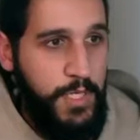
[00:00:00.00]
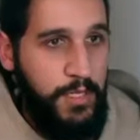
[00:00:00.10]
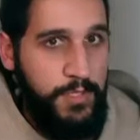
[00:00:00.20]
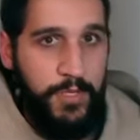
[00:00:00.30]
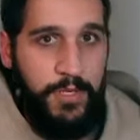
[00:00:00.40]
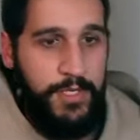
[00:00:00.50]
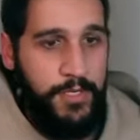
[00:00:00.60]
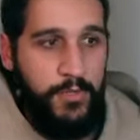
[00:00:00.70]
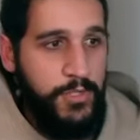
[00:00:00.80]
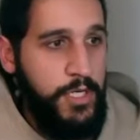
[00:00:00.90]
It's been a
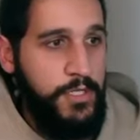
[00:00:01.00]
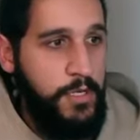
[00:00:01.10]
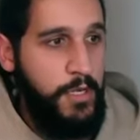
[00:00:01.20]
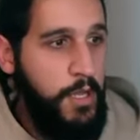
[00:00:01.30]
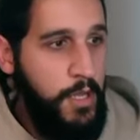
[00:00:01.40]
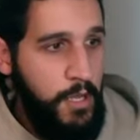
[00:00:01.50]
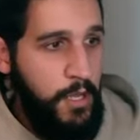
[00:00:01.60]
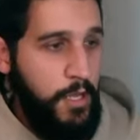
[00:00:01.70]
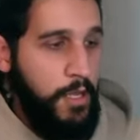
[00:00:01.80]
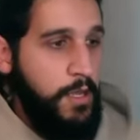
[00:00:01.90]
huge change.
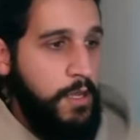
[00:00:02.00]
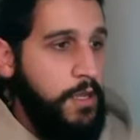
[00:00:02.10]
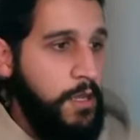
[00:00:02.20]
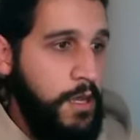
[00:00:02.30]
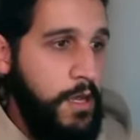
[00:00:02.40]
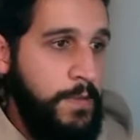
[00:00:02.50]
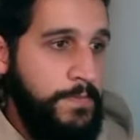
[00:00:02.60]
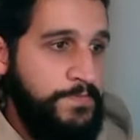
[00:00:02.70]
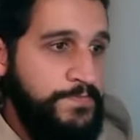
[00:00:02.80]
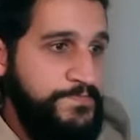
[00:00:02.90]

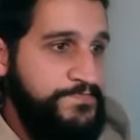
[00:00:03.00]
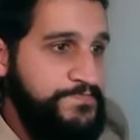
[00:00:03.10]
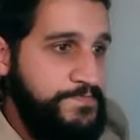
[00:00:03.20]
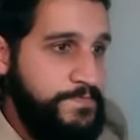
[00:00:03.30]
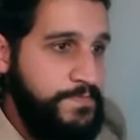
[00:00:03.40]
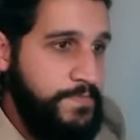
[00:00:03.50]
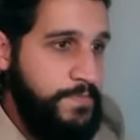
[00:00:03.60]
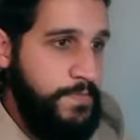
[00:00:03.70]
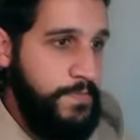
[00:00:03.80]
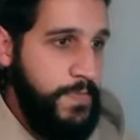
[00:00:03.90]
Um,
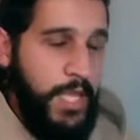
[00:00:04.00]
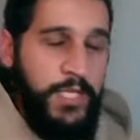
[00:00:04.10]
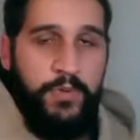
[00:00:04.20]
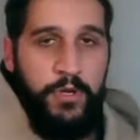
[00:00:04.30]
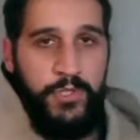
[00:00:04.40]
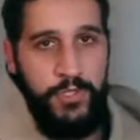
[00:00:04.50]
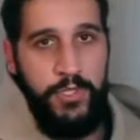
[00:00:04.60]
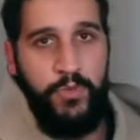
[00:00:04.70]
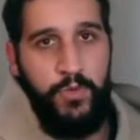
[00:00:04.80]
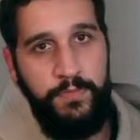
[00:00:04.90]
and spiritually
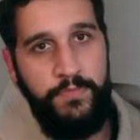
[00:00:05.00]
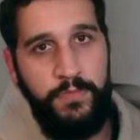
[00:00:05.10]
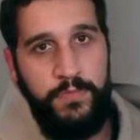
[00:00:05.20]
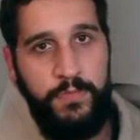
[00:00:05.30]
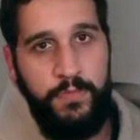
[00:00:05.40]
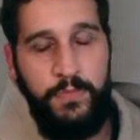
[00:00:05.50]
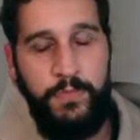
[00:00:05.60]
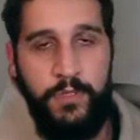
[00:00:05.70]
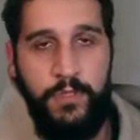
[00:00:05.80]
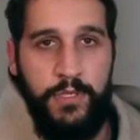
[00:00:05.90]
as well.
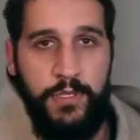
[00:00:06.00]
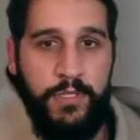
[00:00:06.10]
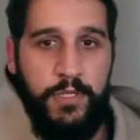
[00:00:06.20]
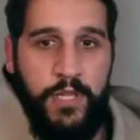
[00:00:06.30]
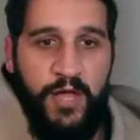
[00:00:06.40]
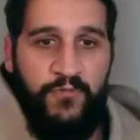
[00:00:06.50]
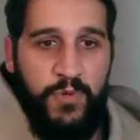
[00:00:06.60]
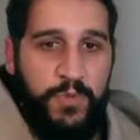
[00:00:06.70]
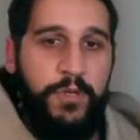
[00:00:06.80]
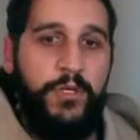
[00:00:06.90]
This, the level
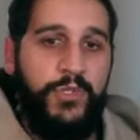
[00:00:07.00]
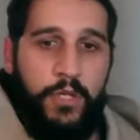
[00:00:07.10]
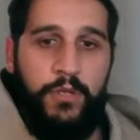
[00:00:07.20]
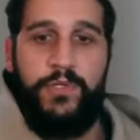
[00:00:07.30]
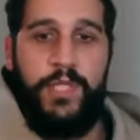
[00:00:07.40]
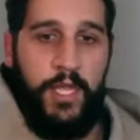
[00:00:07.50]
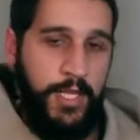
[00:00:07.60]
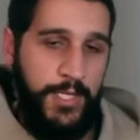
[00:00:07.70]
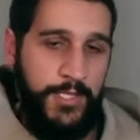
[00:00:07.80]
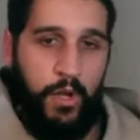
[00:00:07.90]
of spiritual
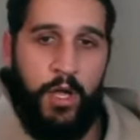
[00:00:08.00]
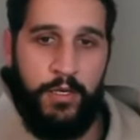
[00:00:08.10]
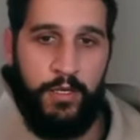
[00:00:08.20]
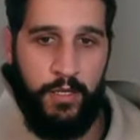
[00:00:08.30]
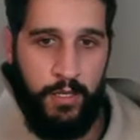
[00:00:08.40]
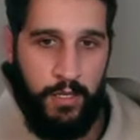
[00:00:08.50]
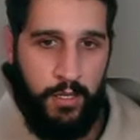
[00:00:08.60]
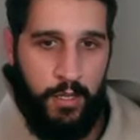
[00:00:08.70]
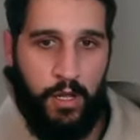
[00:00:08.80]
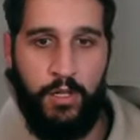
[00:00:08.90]
understanding has gone
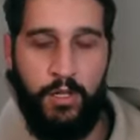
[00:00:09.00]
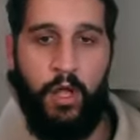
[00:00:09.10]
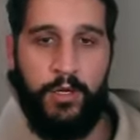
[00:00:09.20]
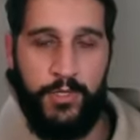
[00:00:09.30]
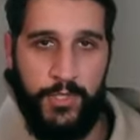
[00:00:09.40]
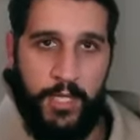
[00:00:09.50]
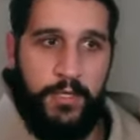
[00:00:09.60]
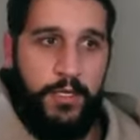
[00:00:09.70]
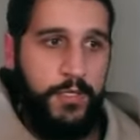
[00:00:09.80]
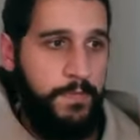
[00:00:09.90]
alongside
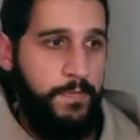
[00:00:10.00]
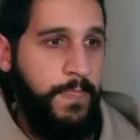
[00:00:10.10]
this.